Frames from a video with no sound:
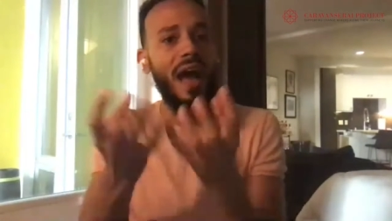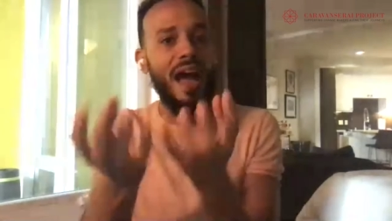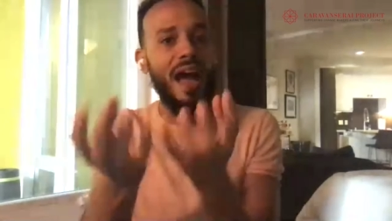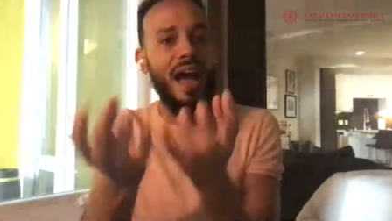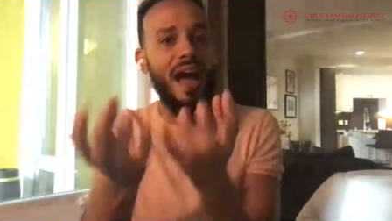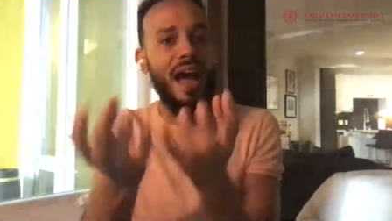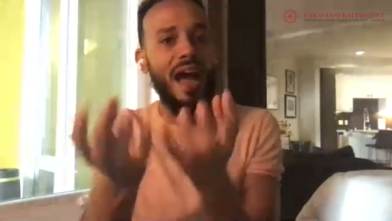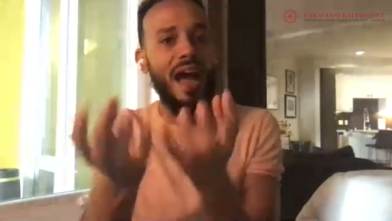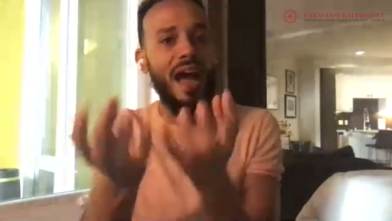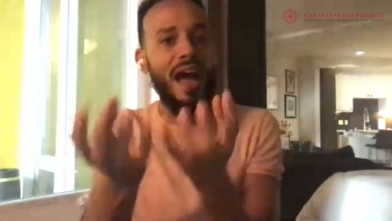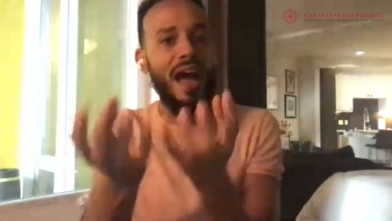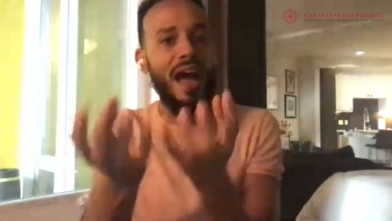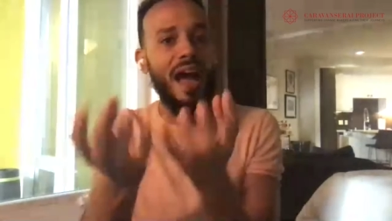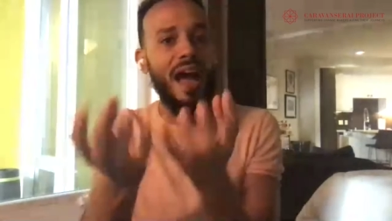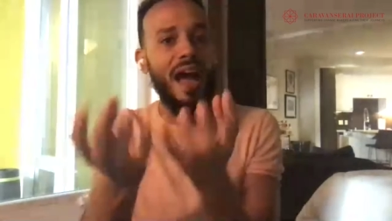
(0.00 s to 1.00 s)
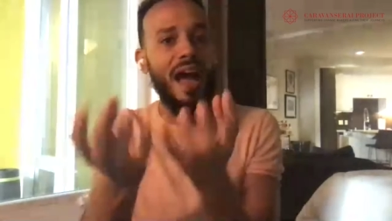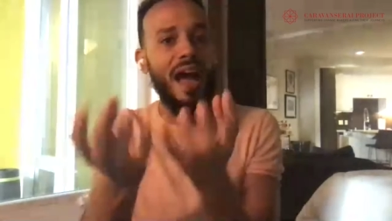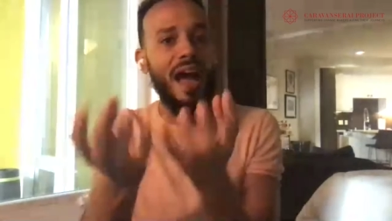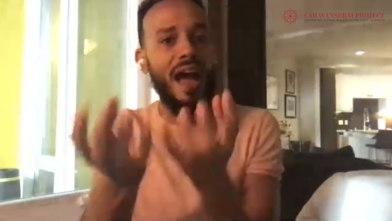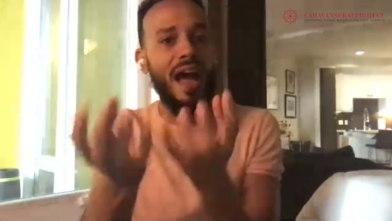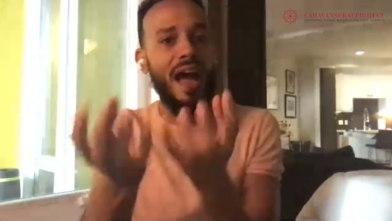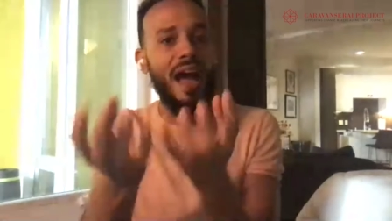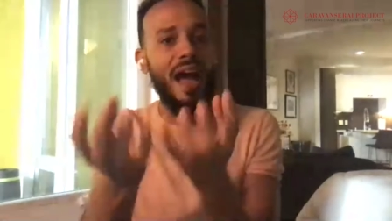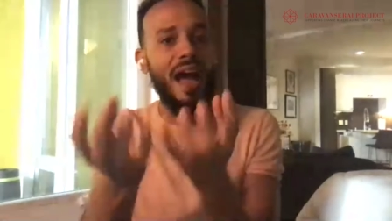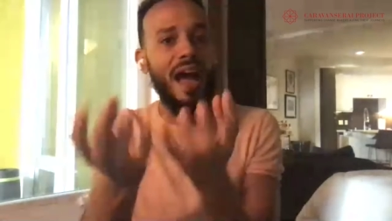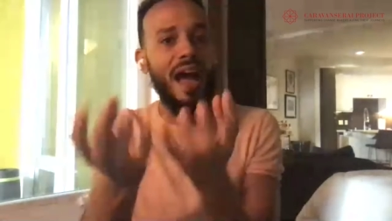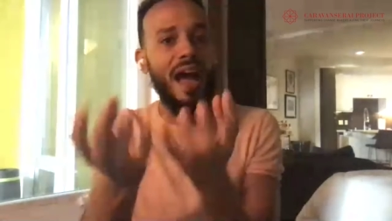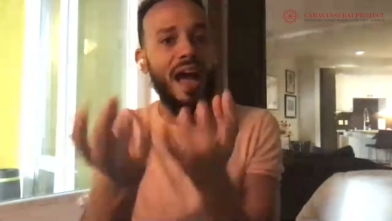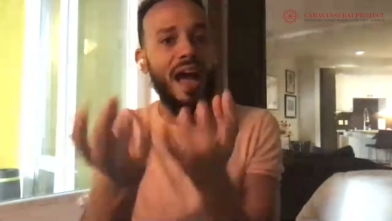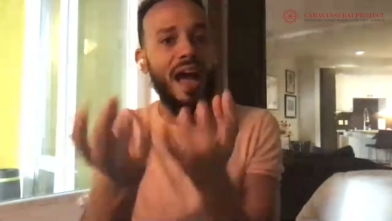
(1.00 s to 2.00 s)
That is a
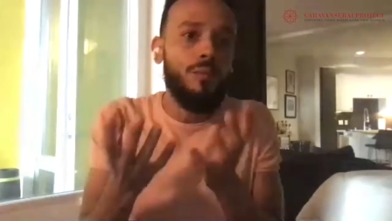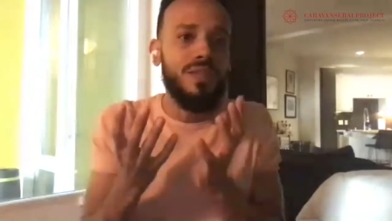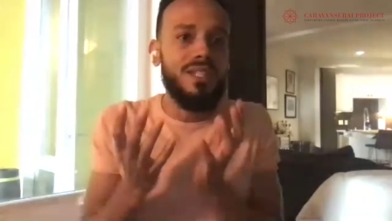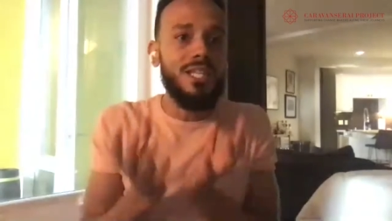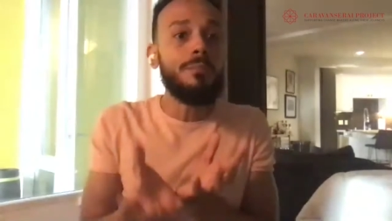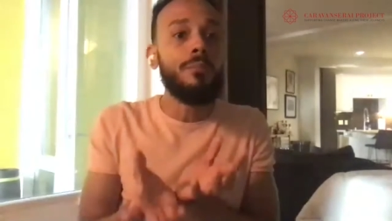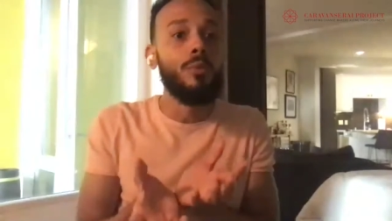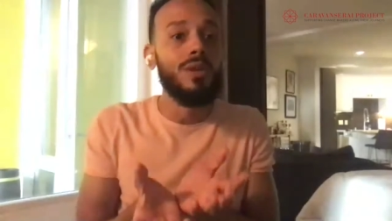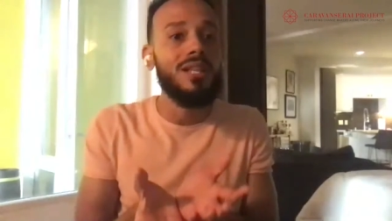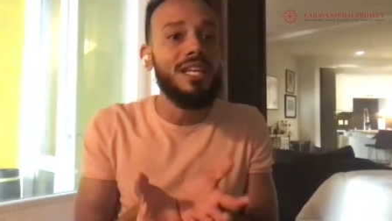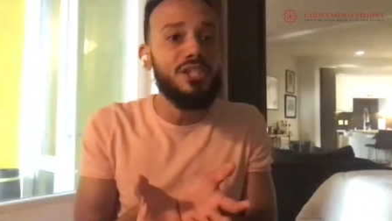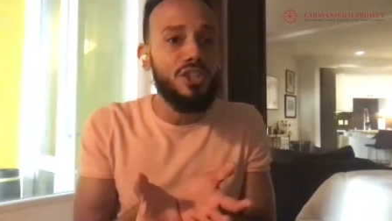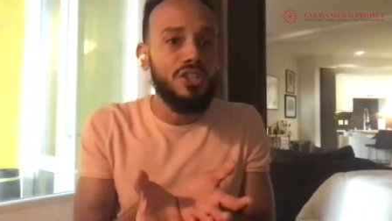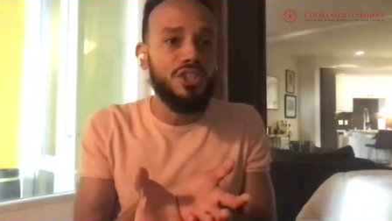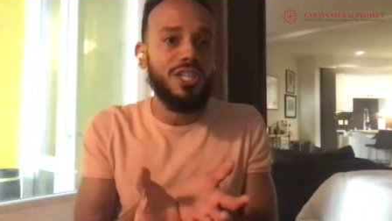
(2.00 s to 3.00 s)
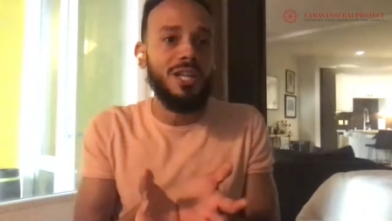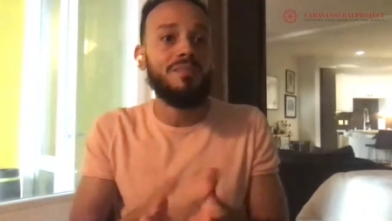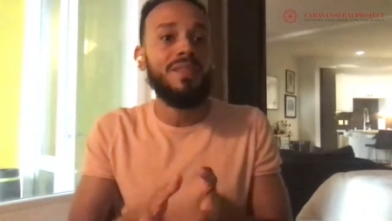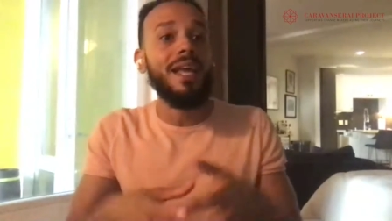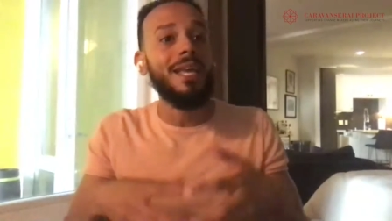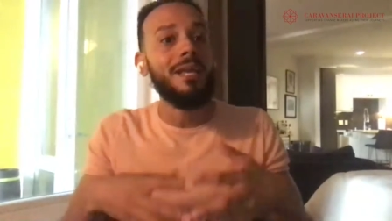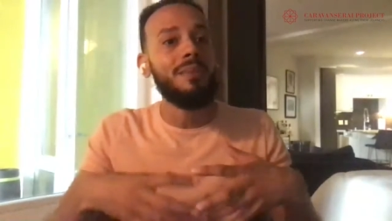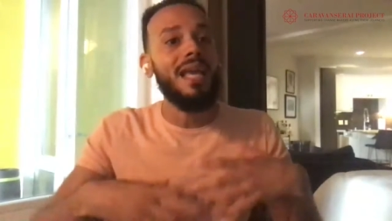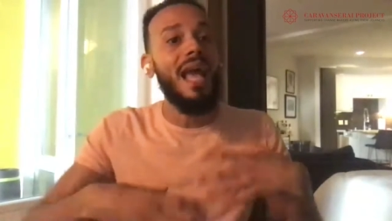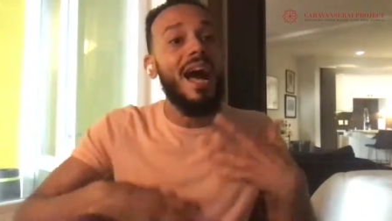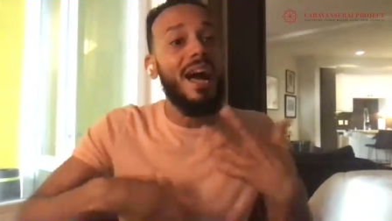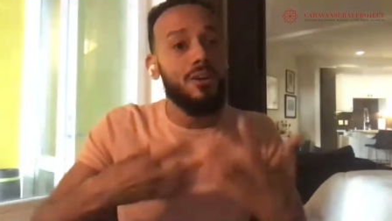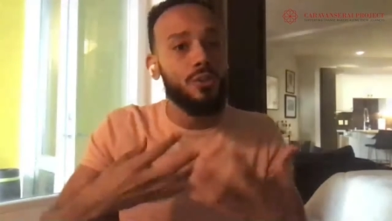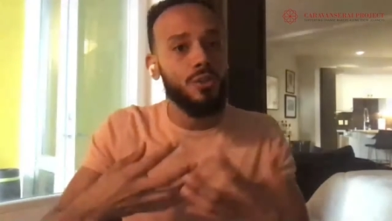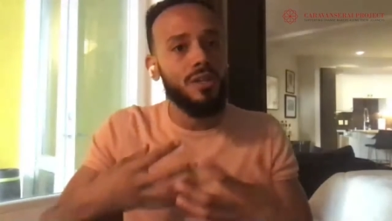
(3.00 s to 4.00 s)
very, deep relationship that can be
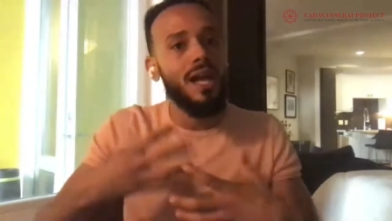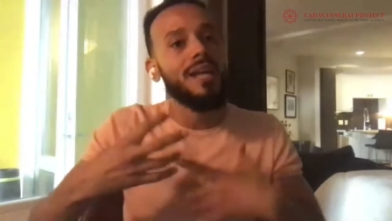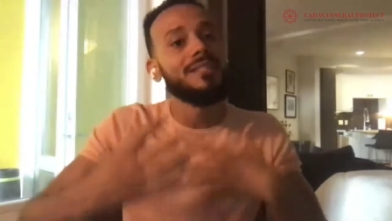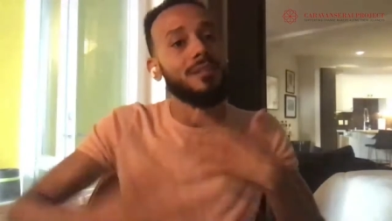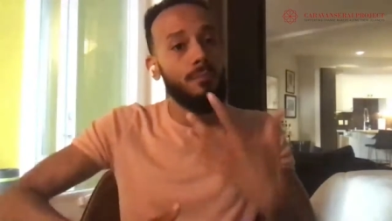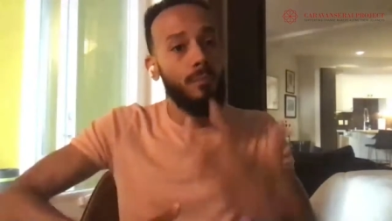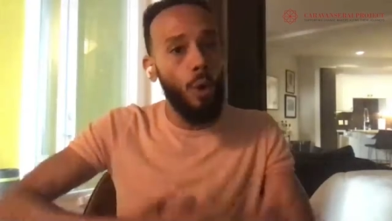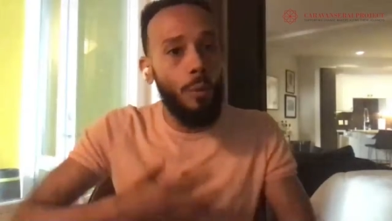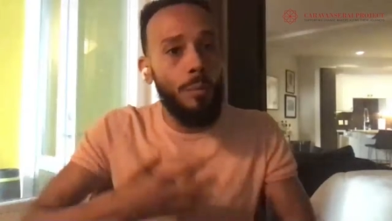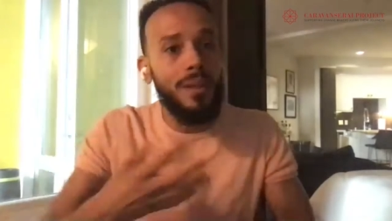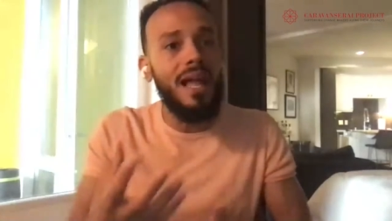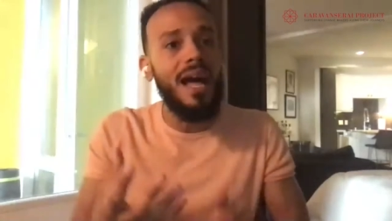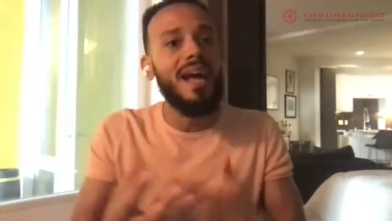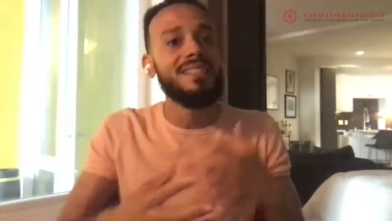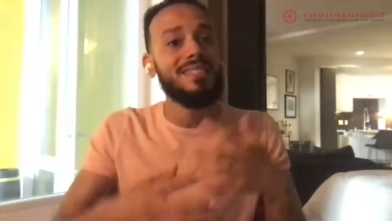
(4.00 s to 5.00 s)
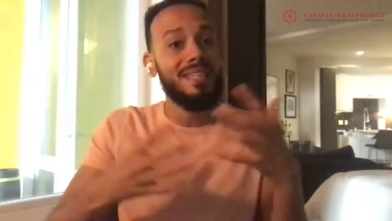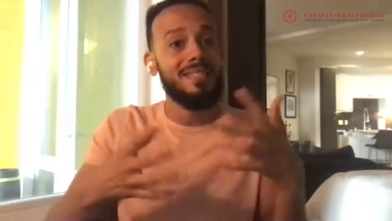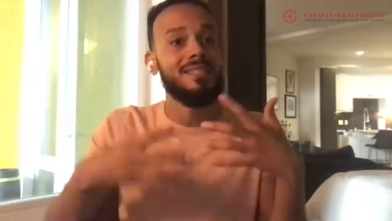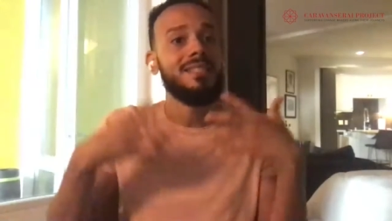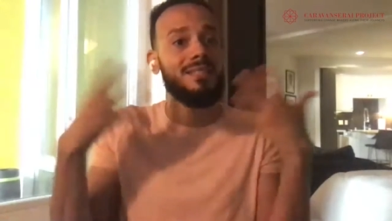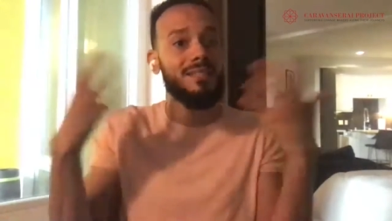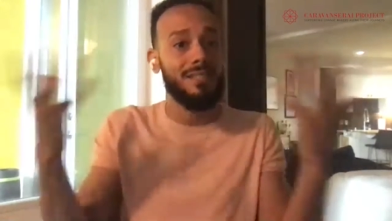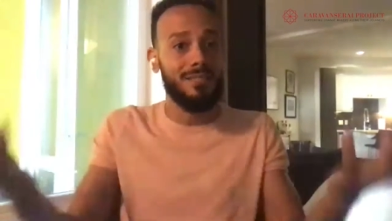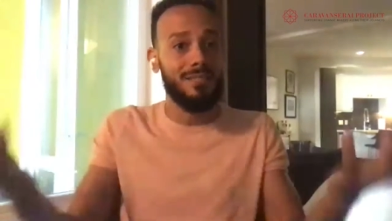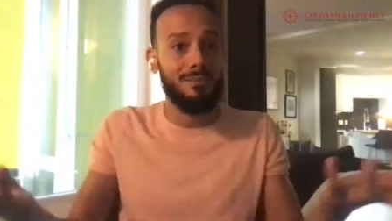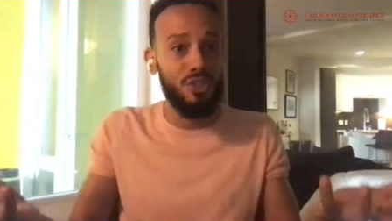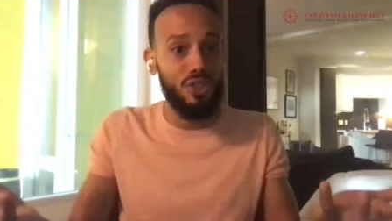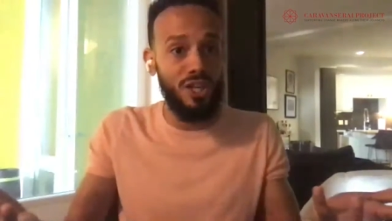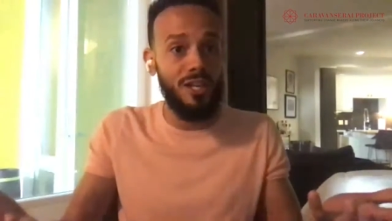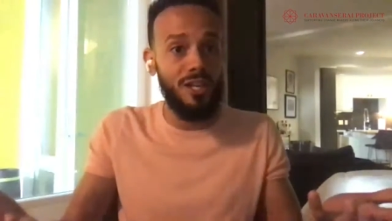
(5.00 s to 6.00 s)
actualized and mobilized into
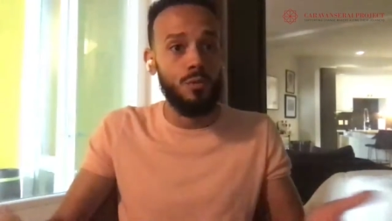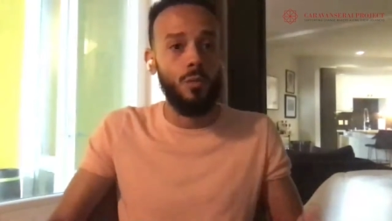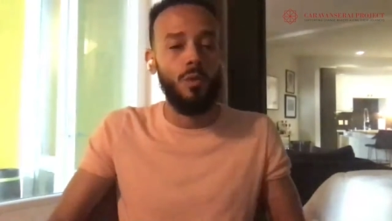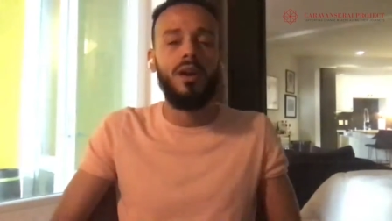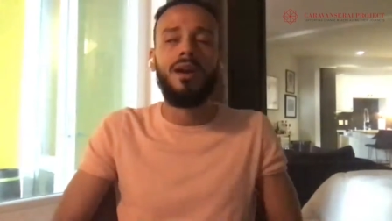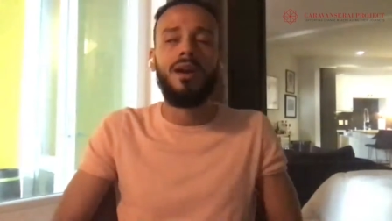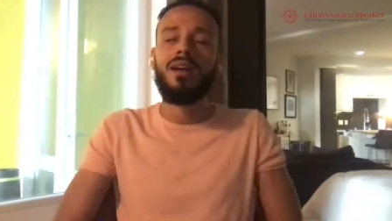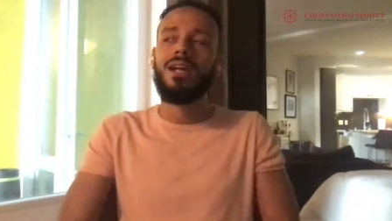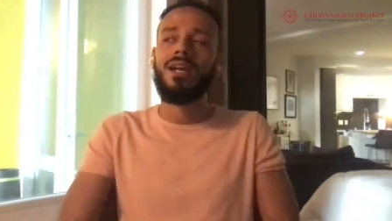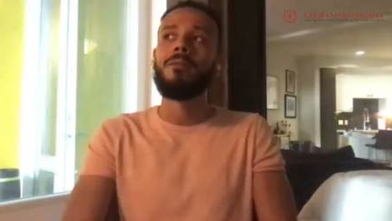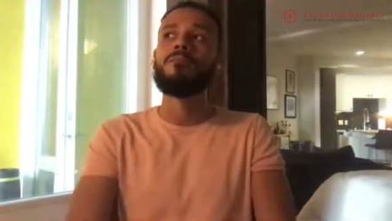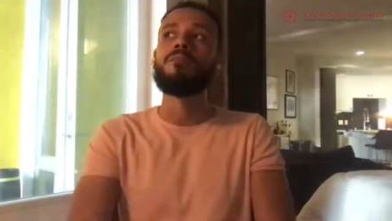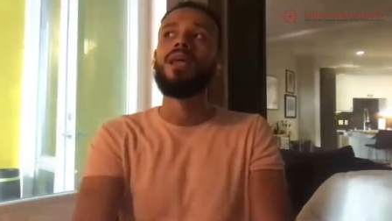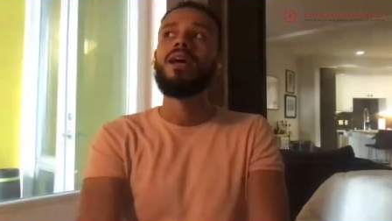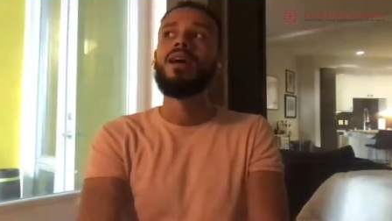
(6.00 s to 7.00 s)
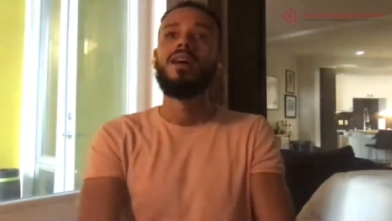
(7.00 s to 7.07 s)
systems change work. And,